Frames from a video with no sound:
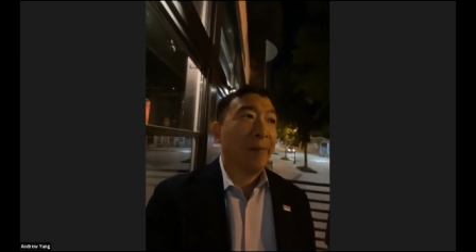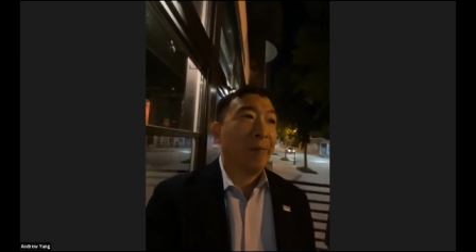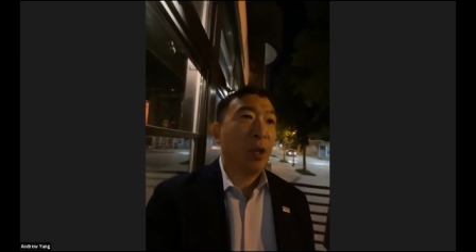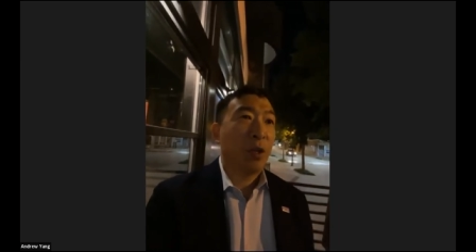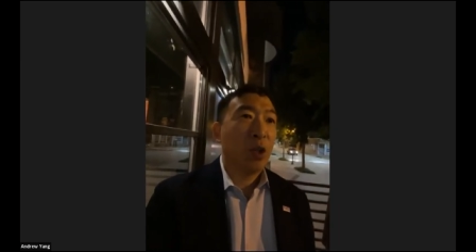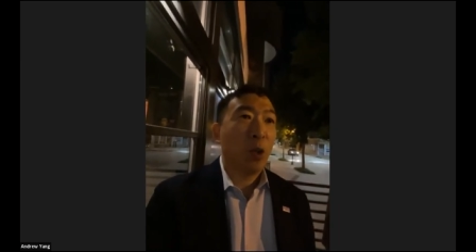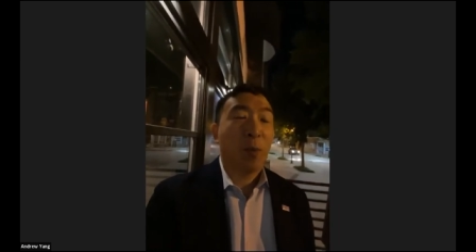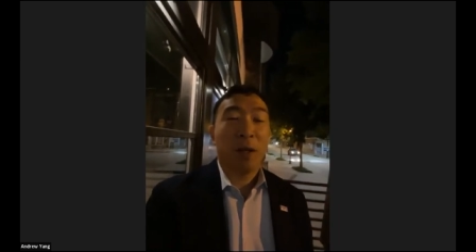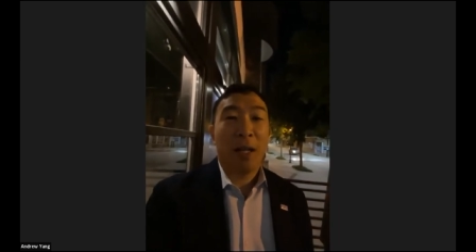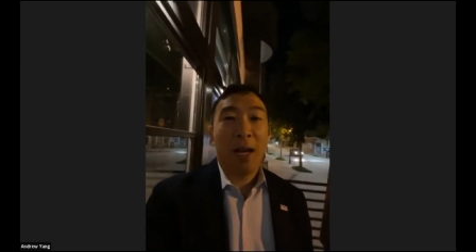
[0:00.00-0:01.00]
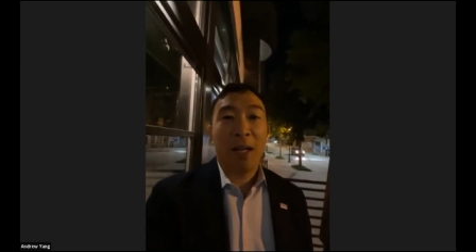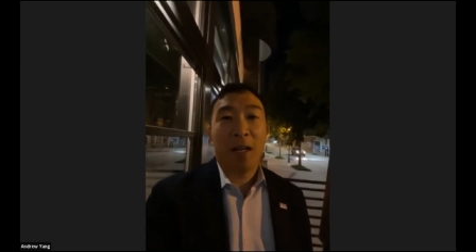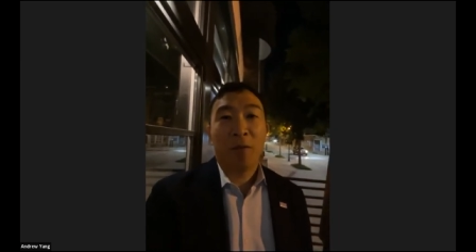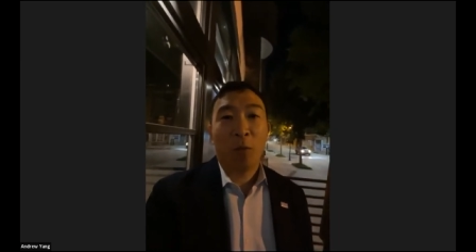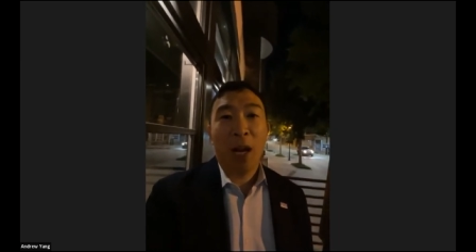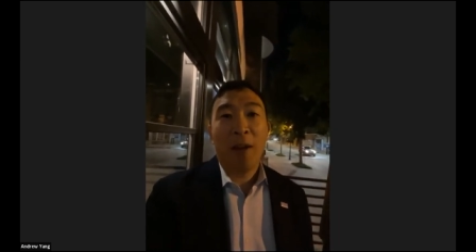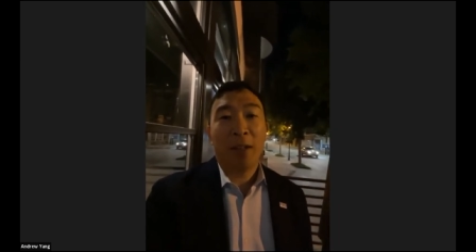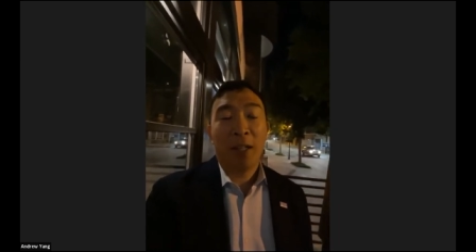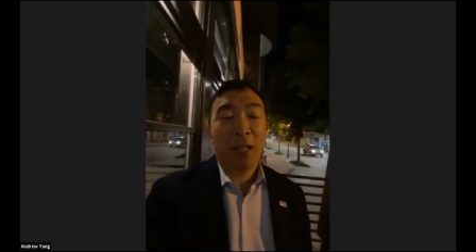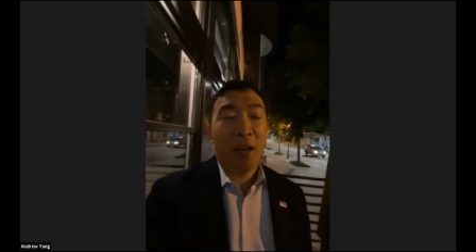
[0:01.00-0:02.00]
you're super aligned if we're
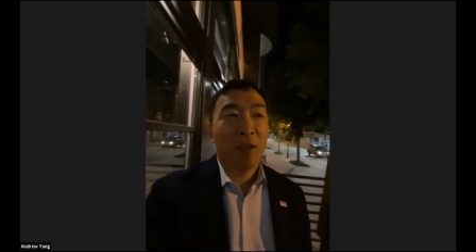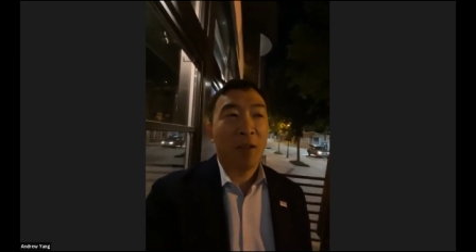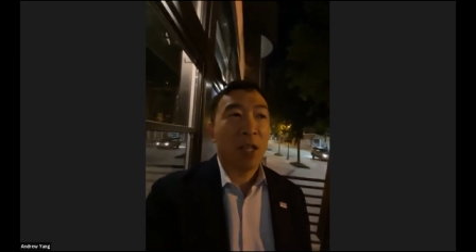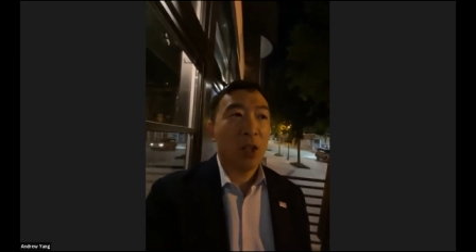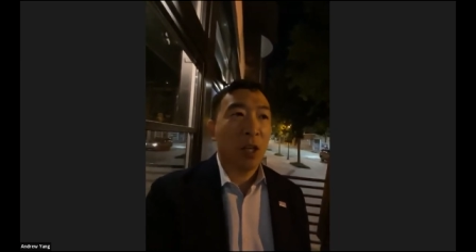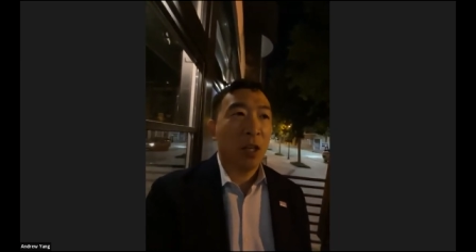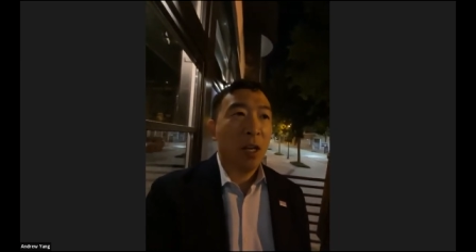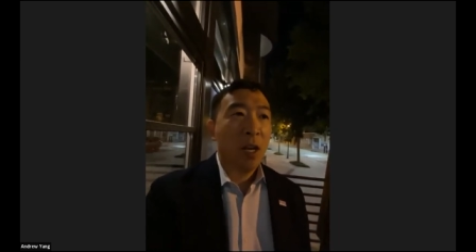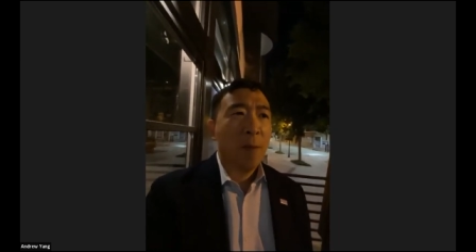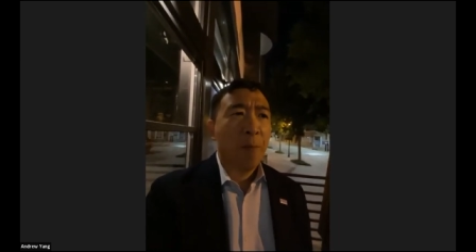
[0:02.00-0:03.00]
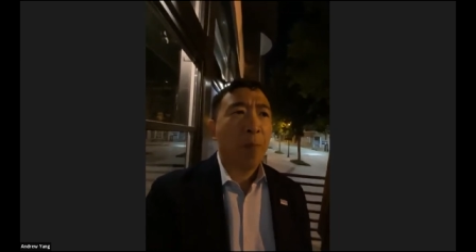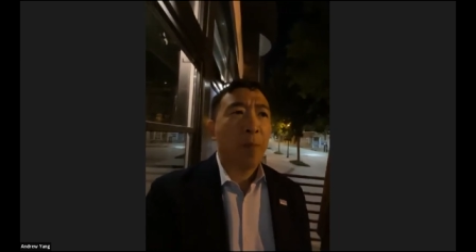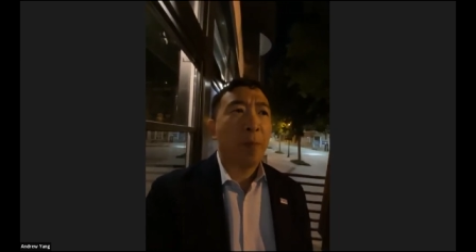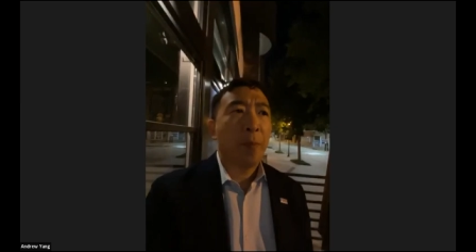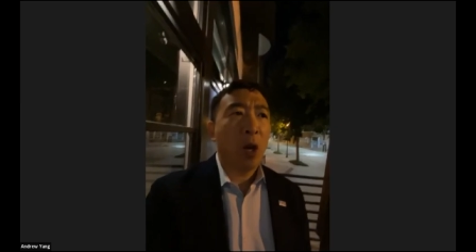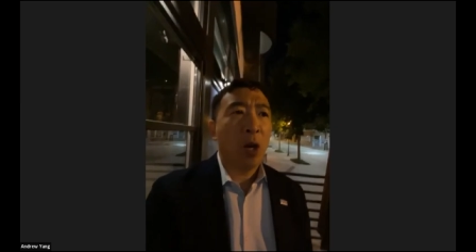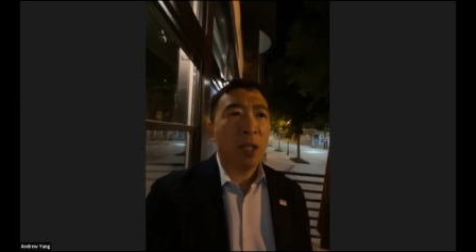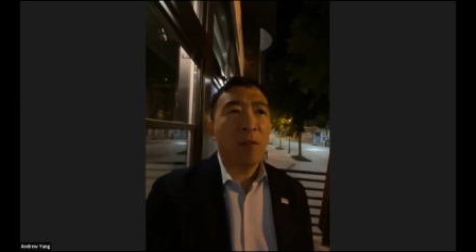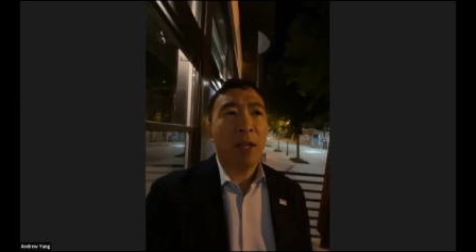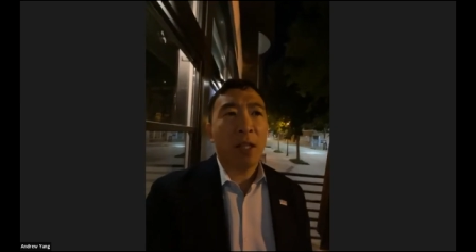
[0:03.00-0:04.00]
having this conversation. But
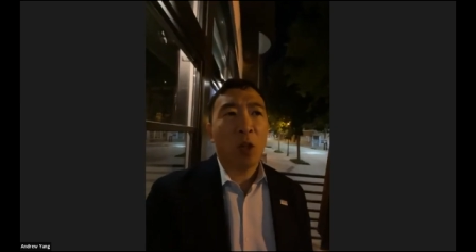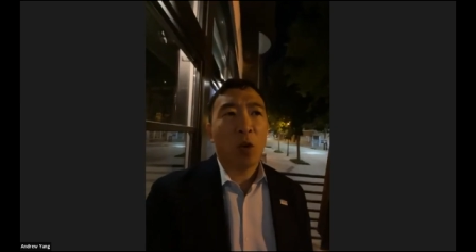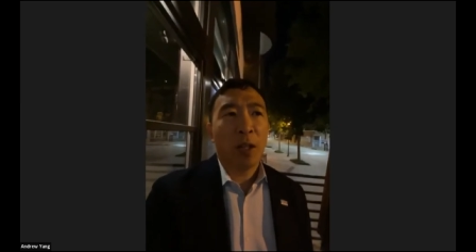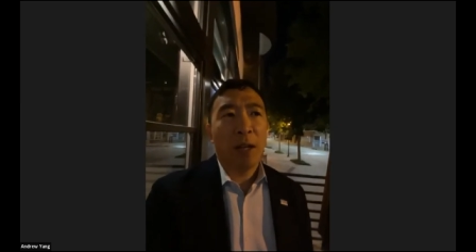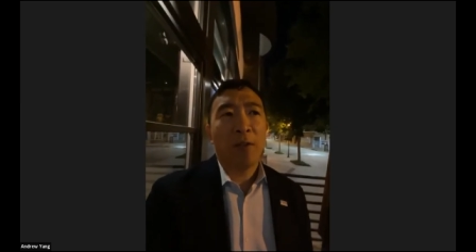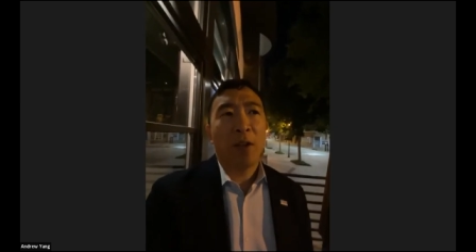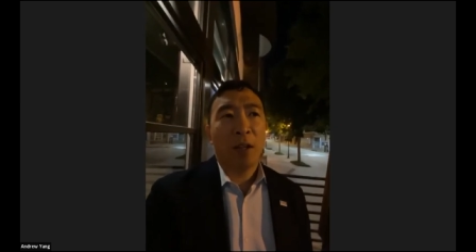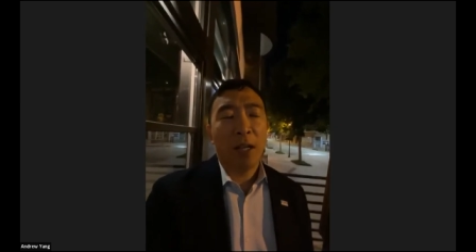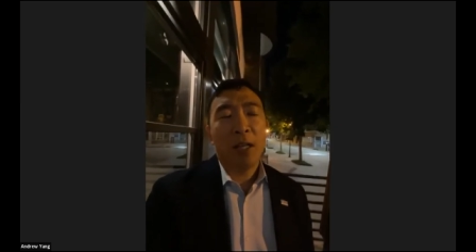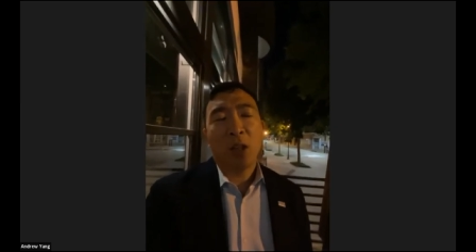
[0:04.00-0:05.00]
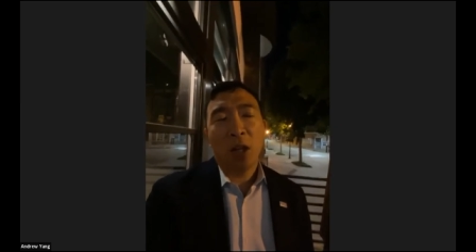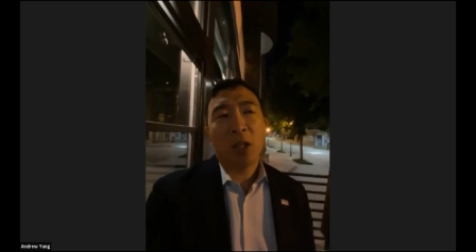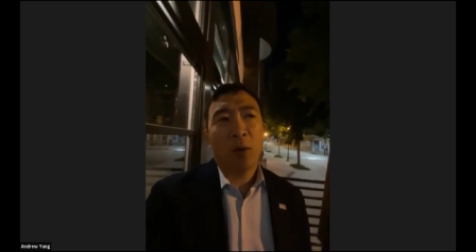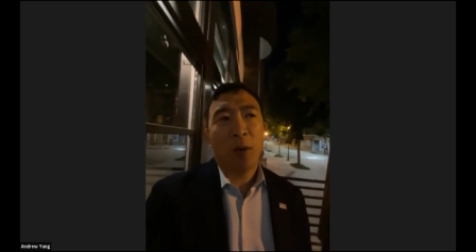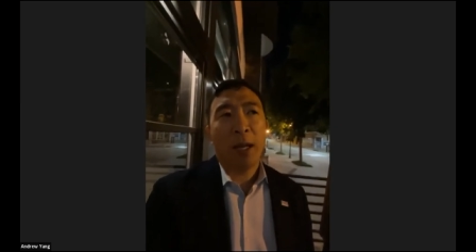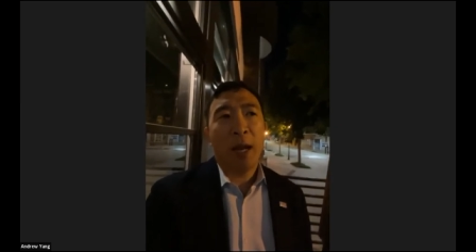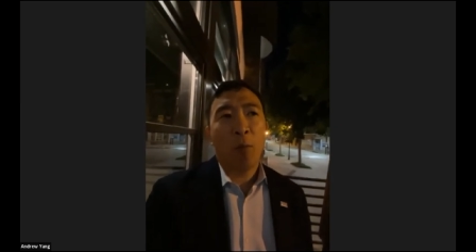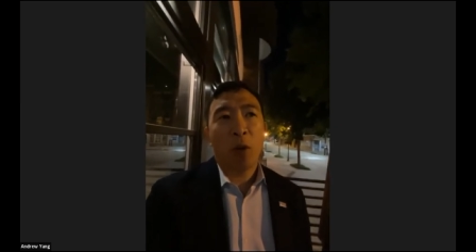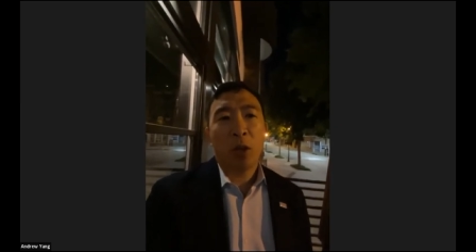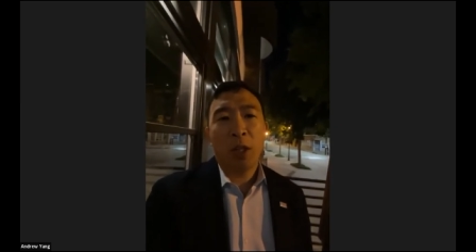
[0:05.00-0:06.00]
RCV at the local level is also, again,
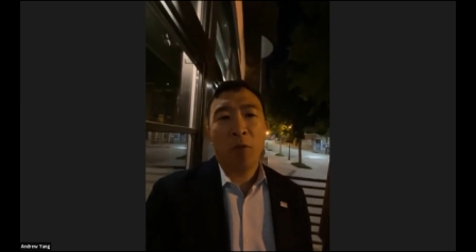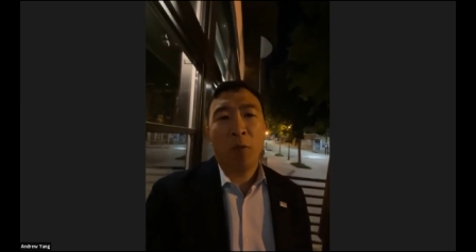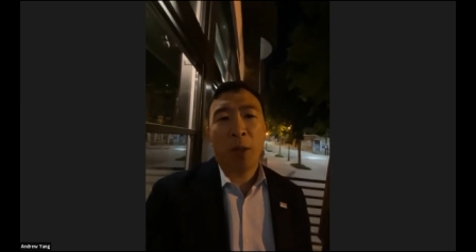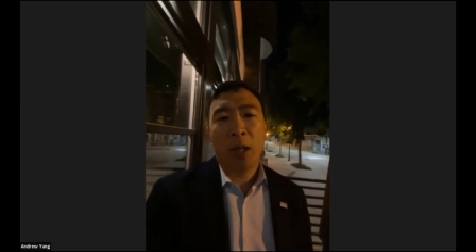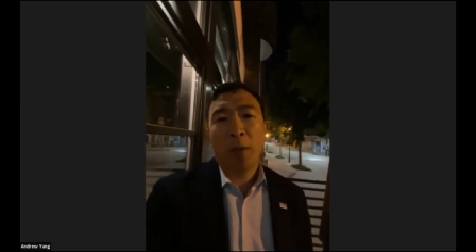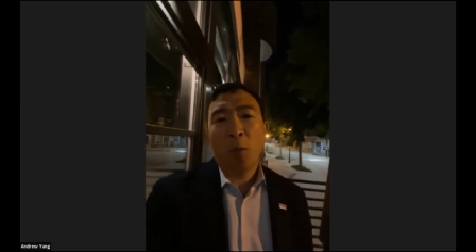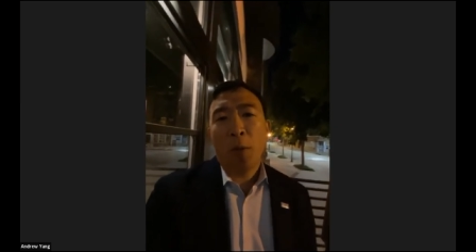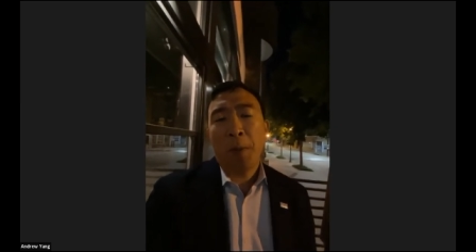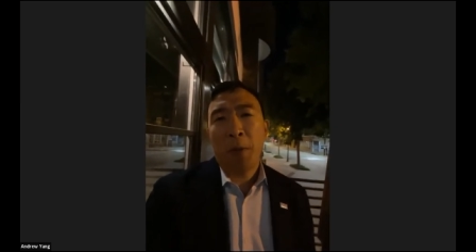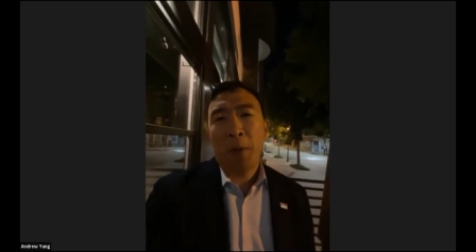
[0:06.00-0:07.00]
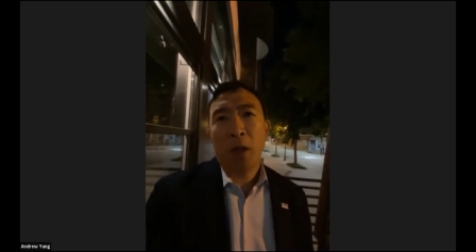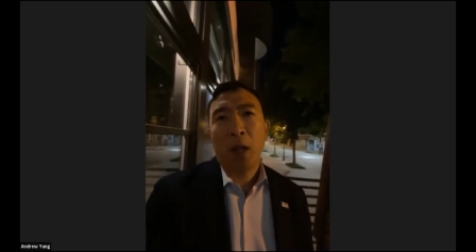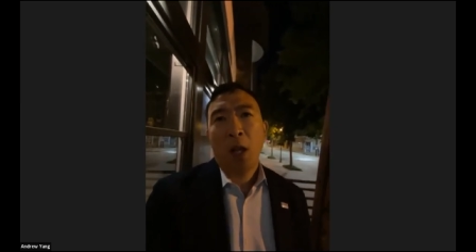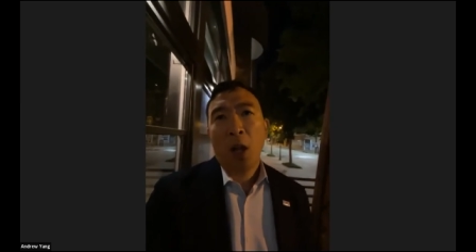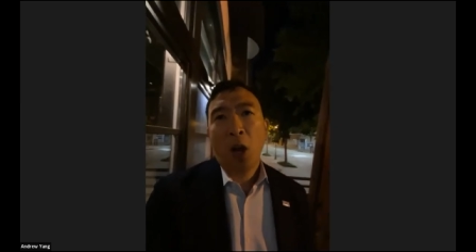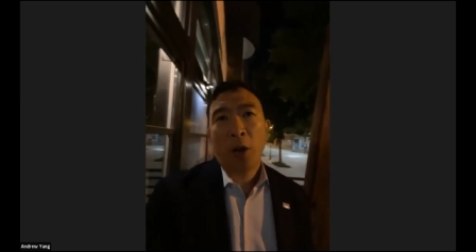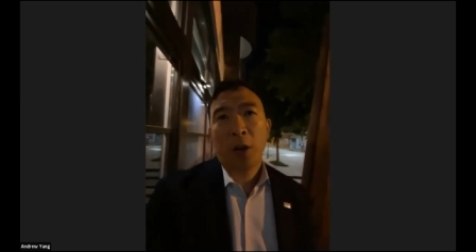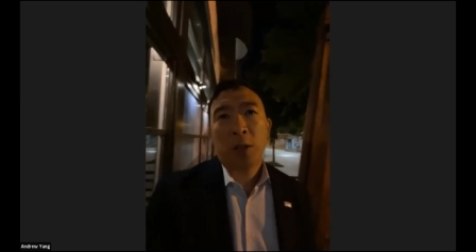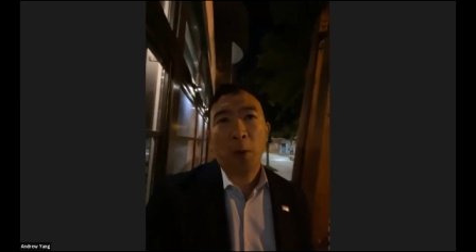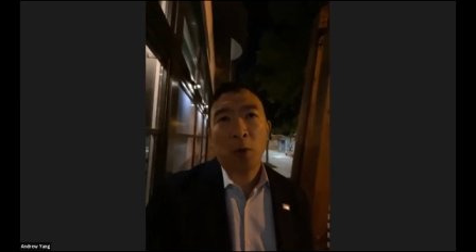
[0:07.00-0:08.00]
more achievable. And the more people are
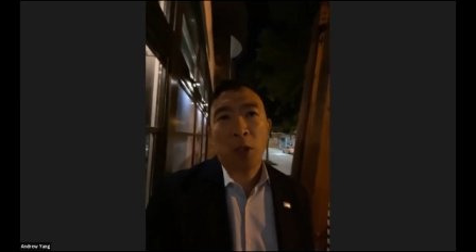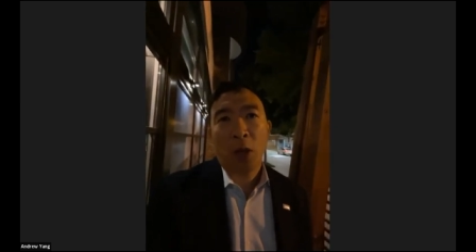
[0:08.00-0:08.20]
exposed to